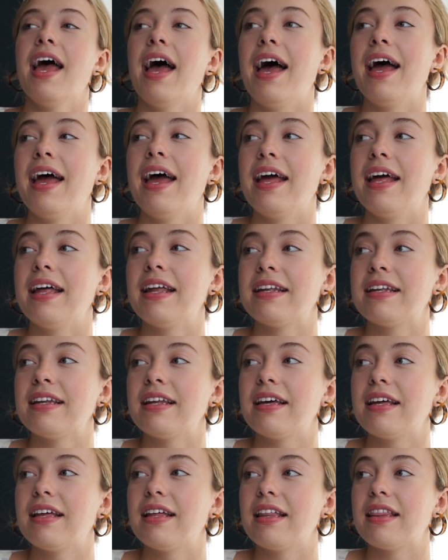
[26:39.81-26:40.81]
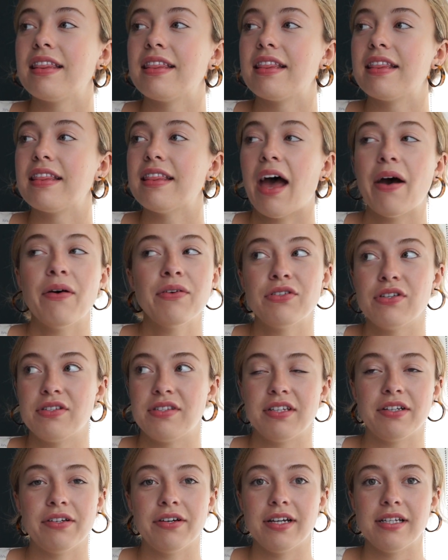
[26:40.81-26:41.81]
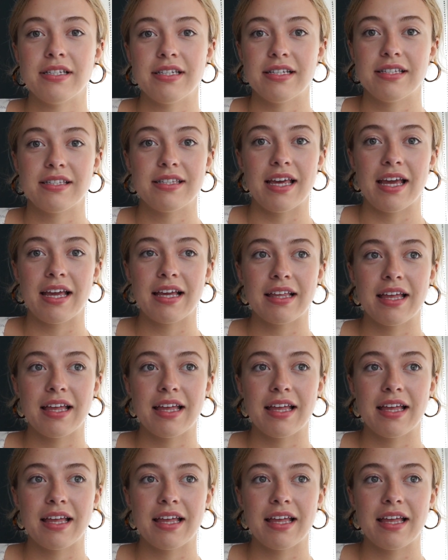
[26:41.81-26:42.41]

And that was just the craziest thing.